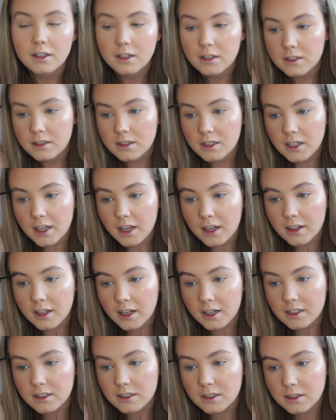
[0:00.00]
So yeah,
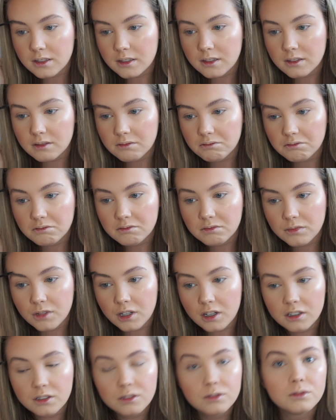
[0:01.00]
that's what
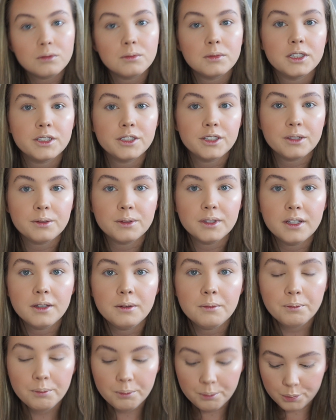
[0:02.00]
I'd normally do with
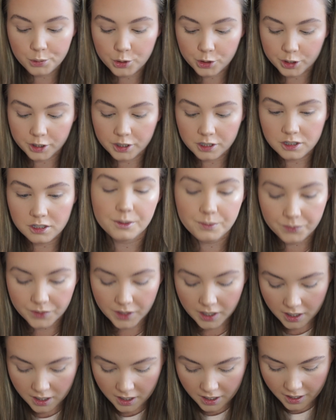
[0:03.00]
them. But
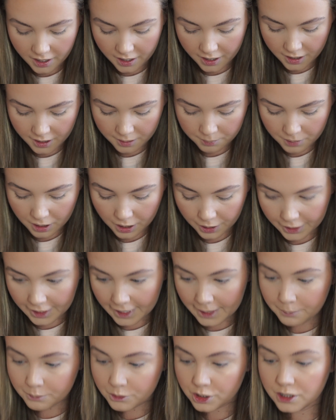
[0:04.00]
I
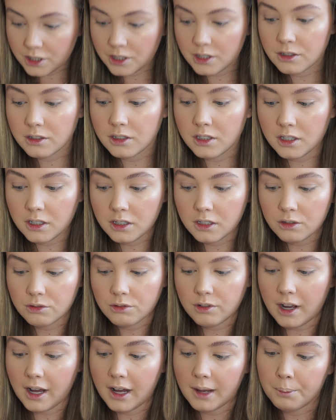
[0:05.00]
am just going to
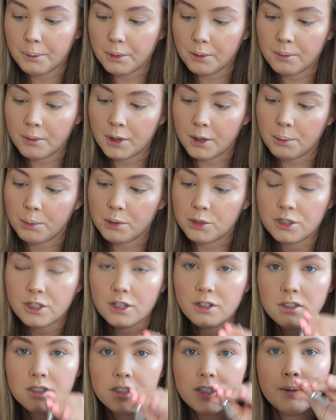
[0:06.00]
grab
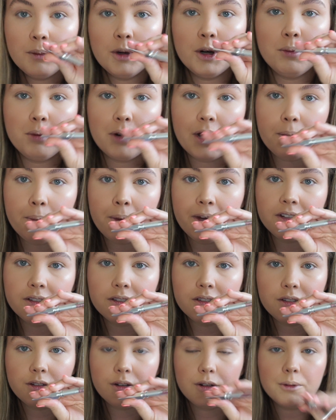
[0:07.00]
precisely my brow
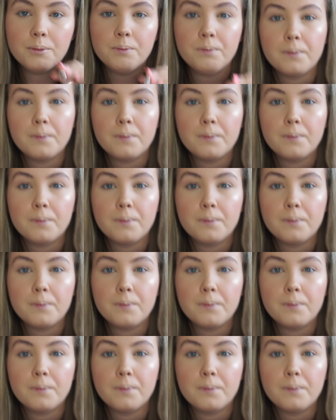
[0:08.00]
pencil,